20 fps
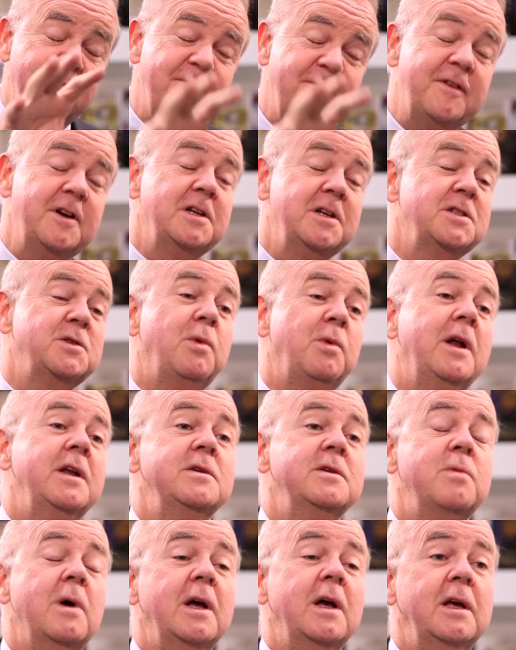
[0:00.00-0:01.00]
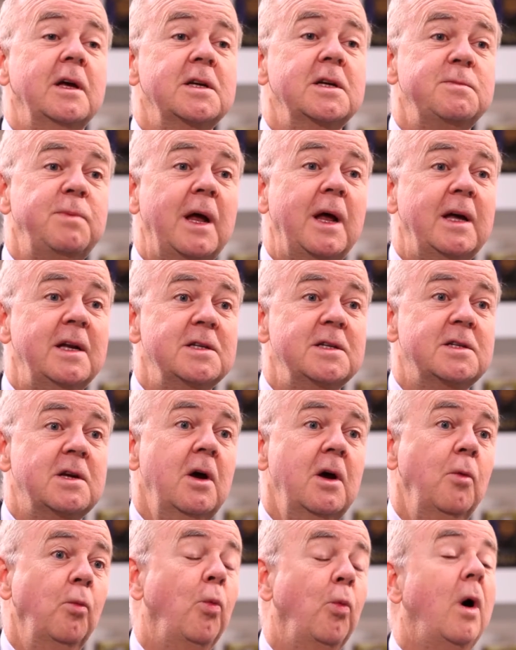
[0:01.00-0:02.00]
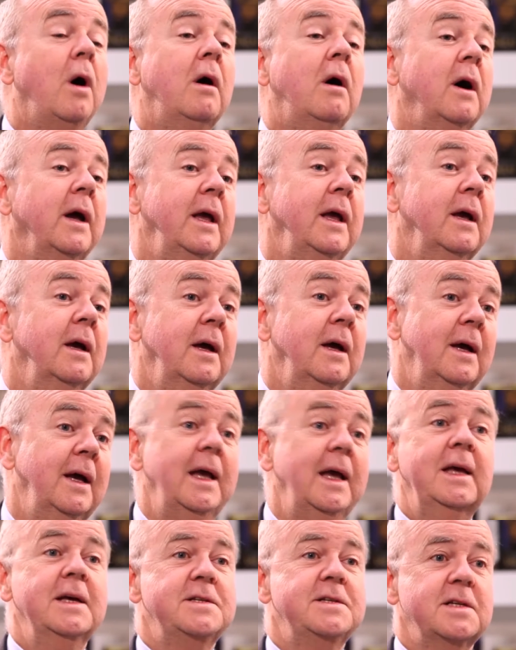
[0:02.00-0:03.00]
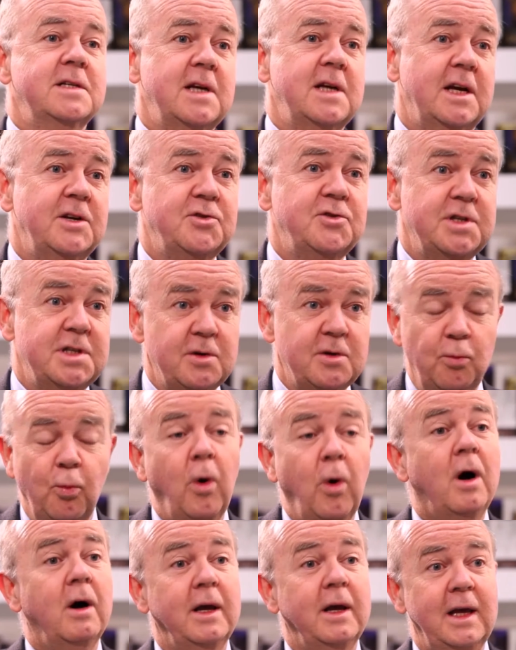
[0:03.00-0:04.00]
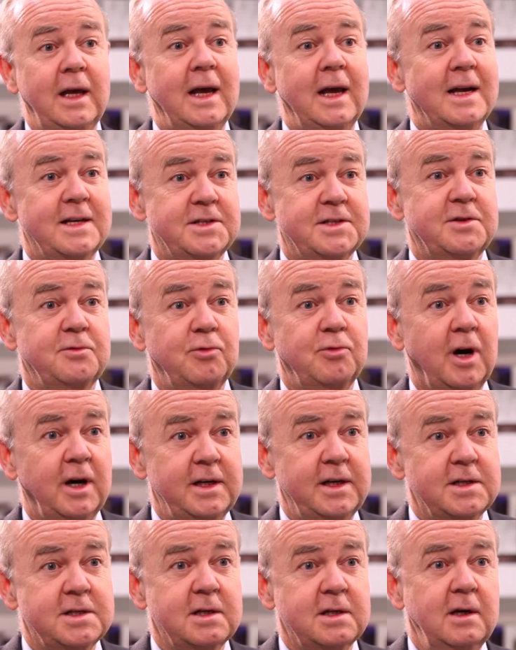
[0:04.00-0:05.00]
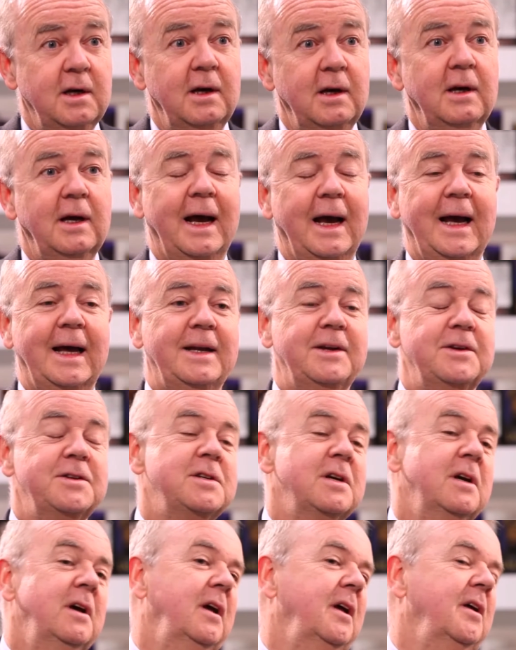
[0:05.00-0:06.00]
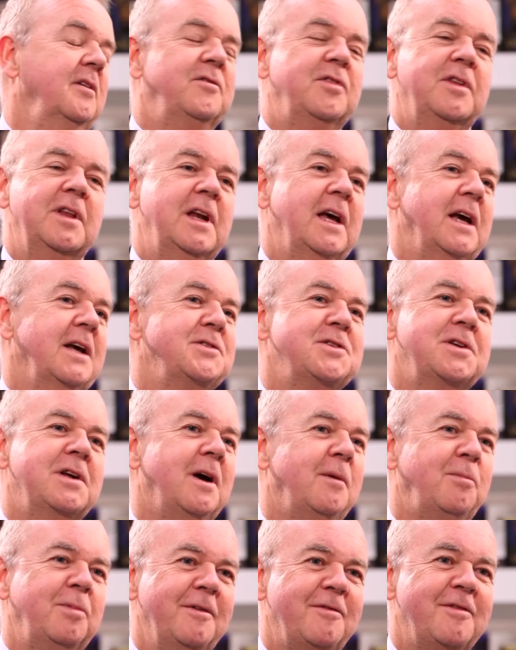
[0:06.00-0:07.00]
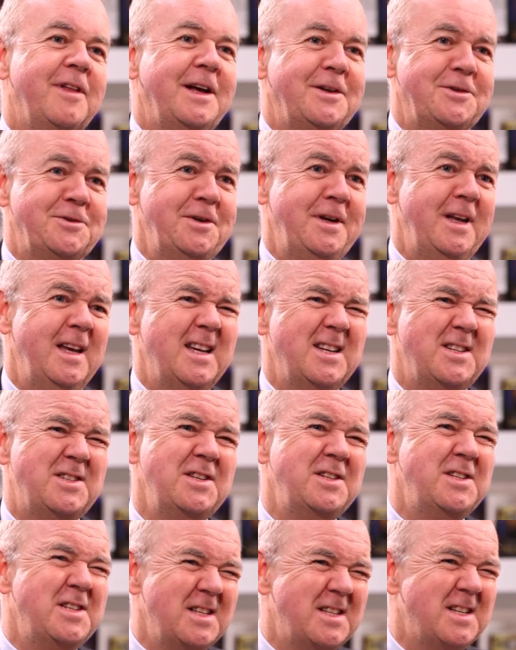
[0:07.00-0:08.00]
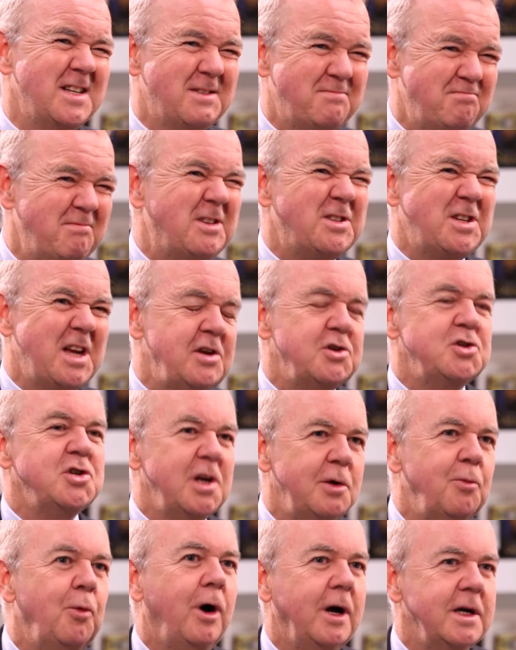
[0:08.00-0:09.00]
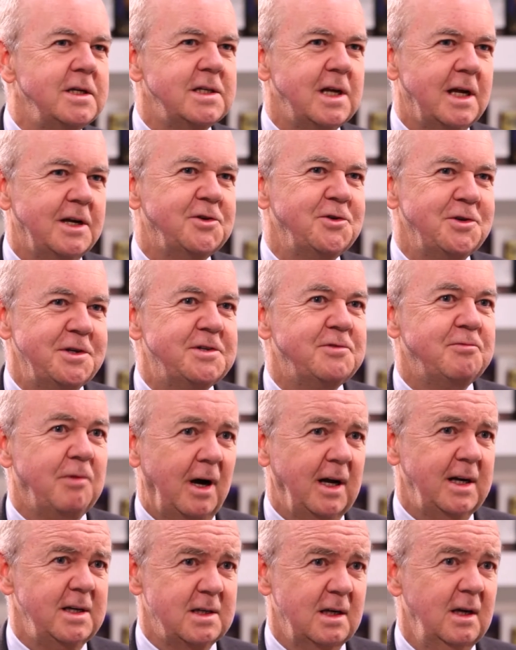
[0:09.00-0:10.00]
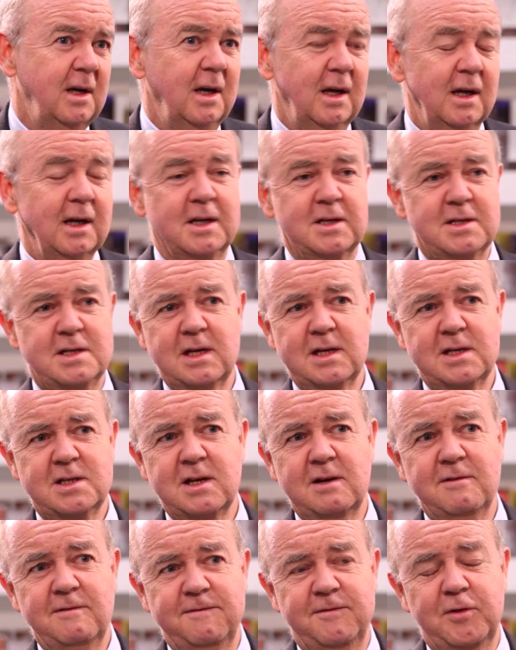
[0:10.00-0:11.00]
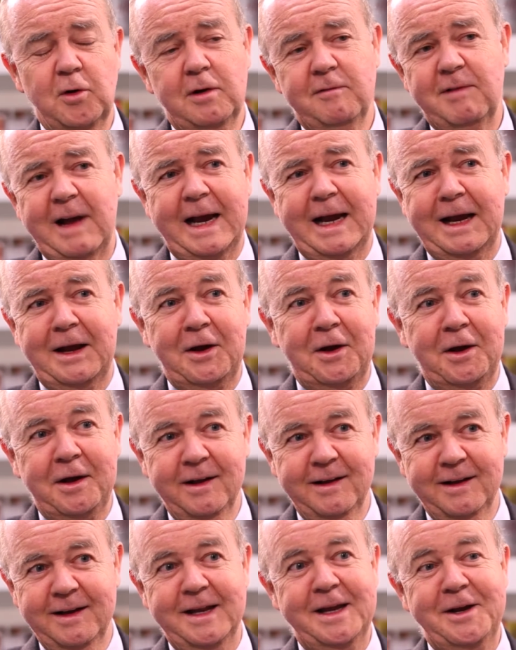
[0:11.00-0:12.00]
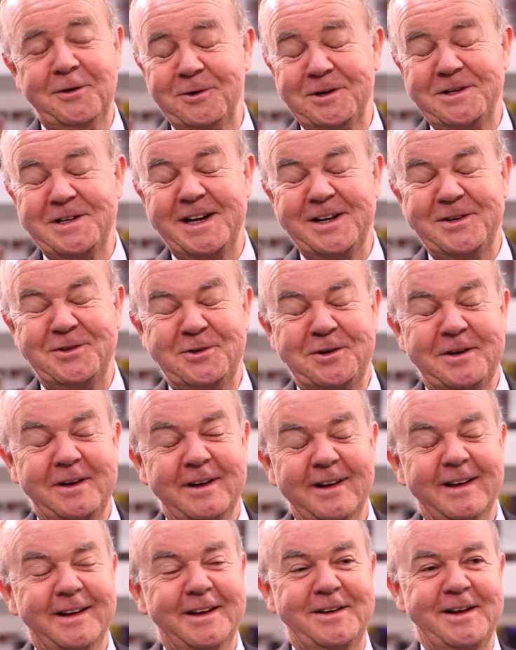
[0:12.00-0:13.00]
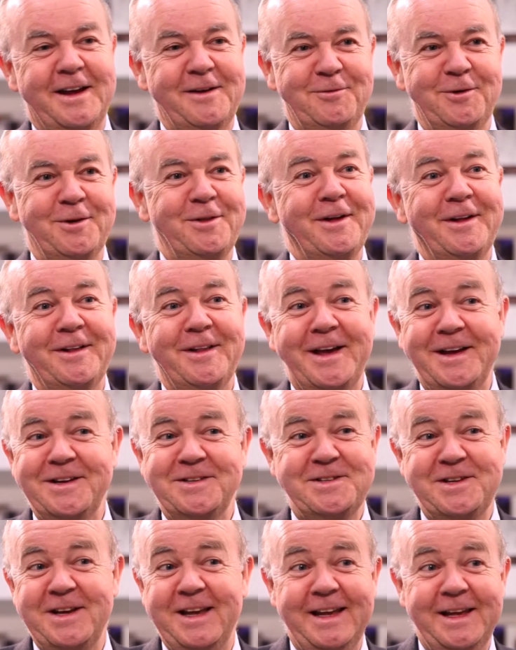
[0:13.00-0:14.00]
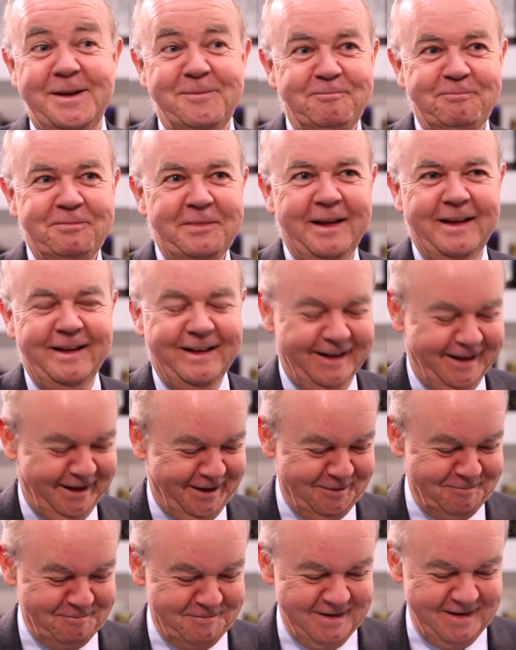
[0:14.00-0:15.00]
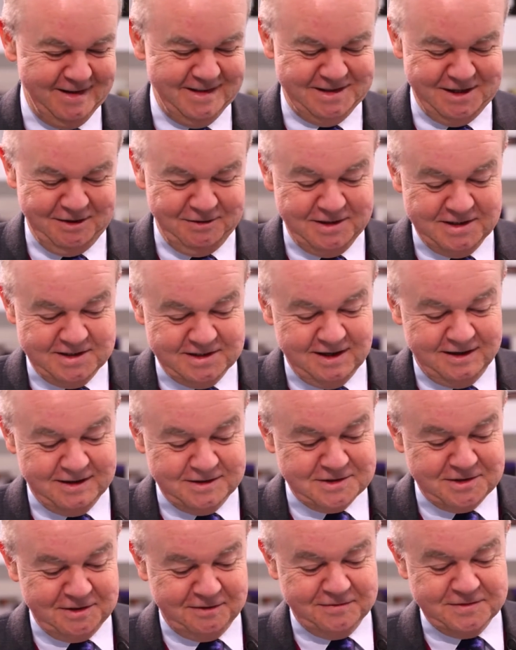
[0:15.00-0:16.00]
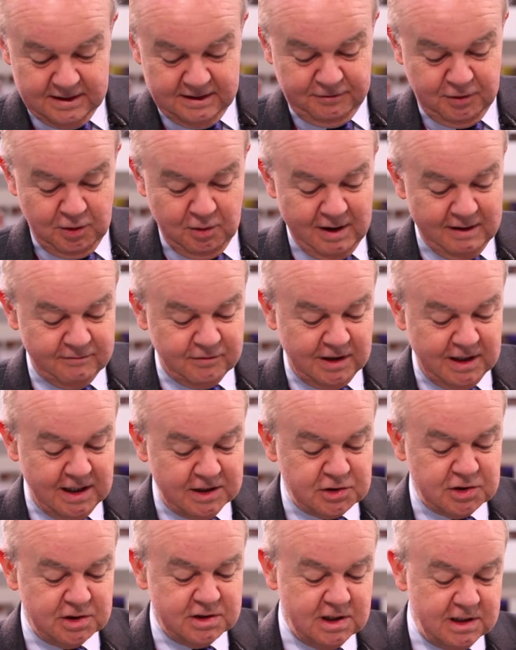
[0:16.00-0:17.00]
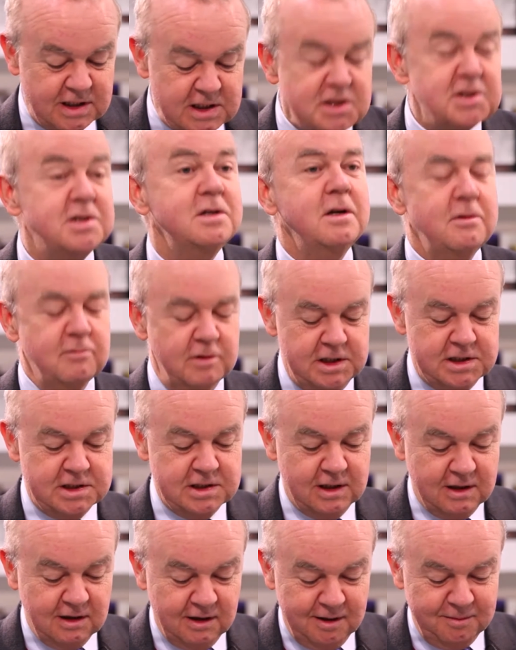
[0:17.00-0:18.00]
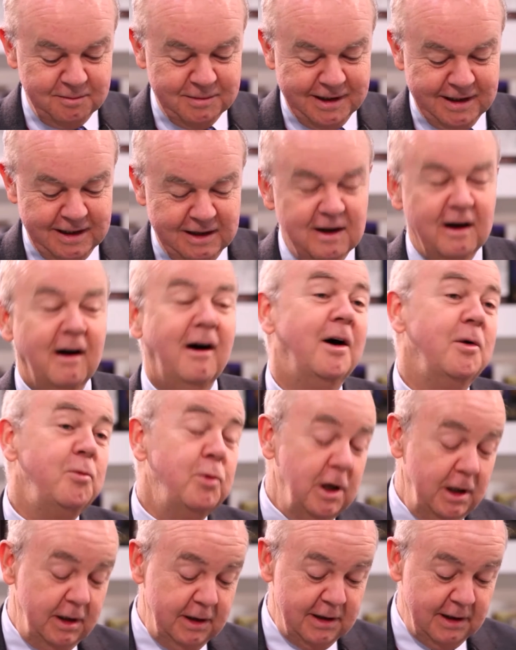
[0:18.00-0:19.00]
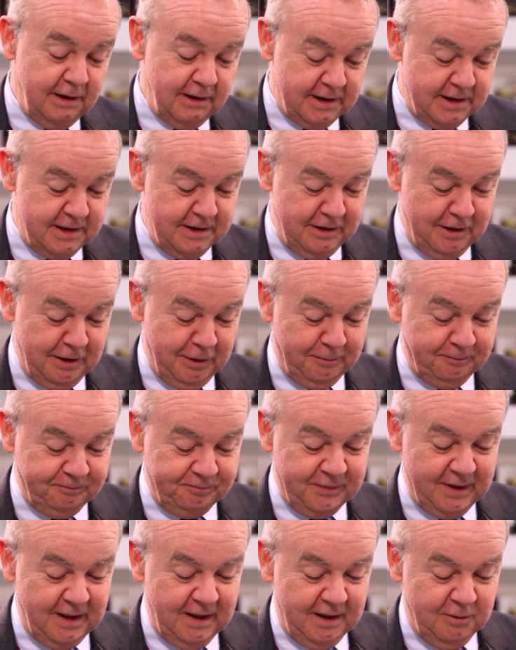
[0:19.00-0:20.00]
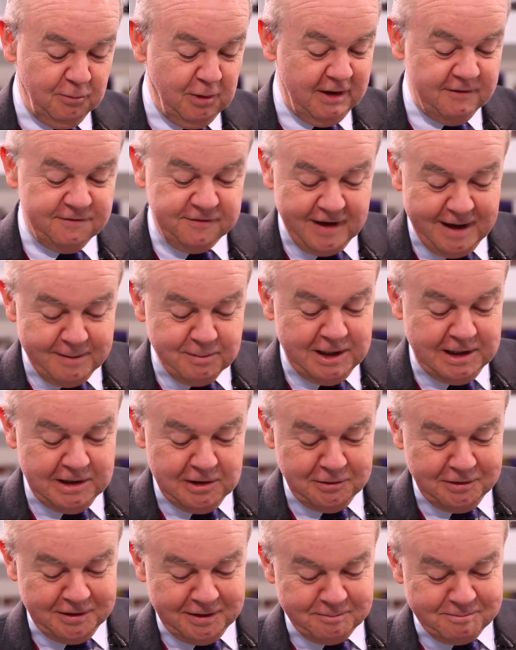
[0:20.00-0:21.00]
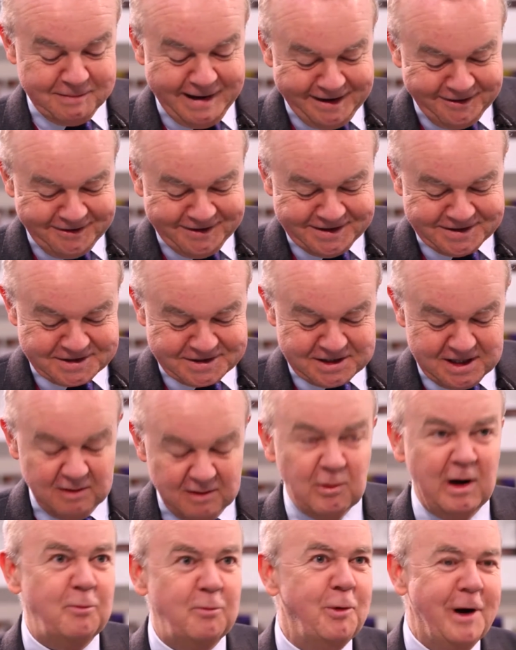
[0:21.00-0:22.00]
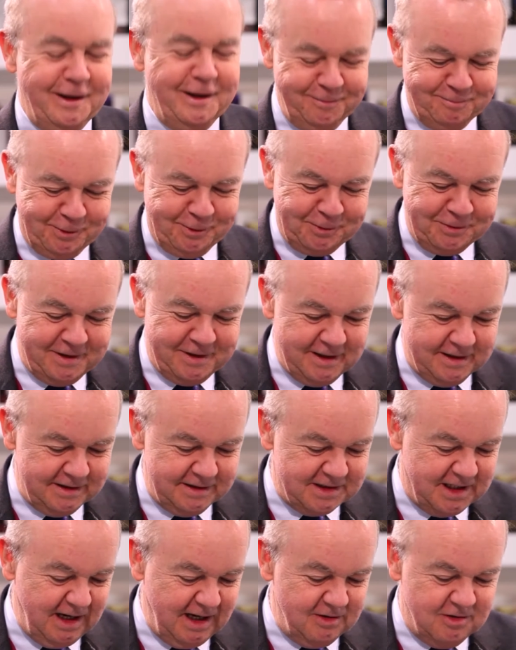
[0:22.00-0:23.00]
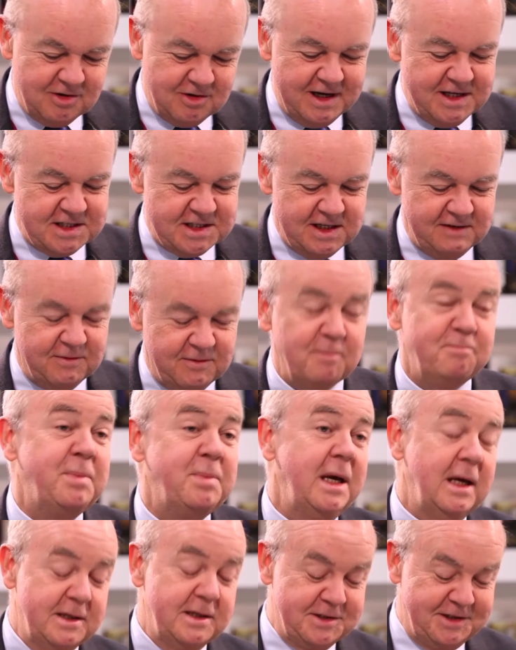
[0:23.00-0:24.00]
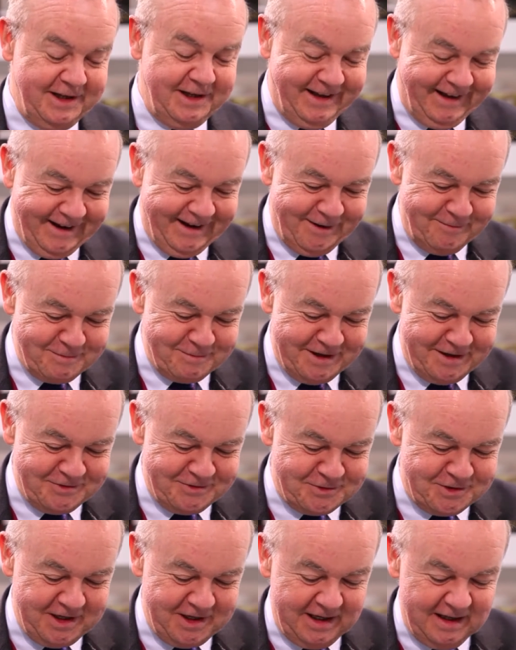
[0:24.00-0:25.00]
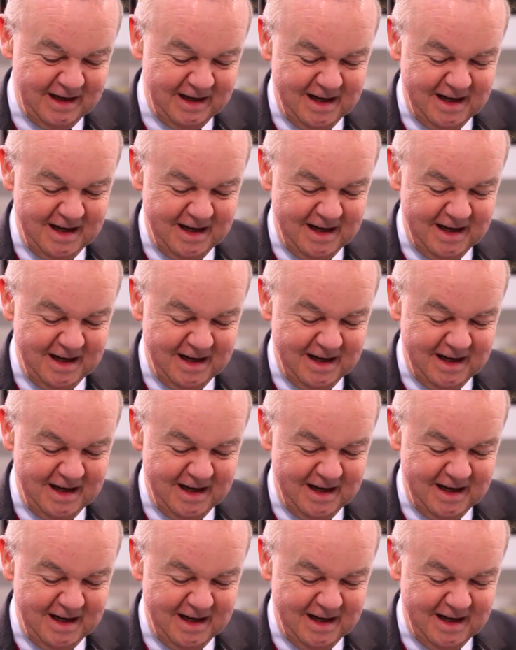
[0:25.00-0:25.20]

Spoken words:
first one is where he explains why he is a satirist and why he has to write. And for the next couple of thousand years, this is essentially why satirists write, because they're so full of anger and irritation at everything they see. So he starts off, "If you have the leisure to listen and reason calmly, I will enlighten you. When a flabby eunuch marries, when well-born girls go crazy for pigs sticking up country,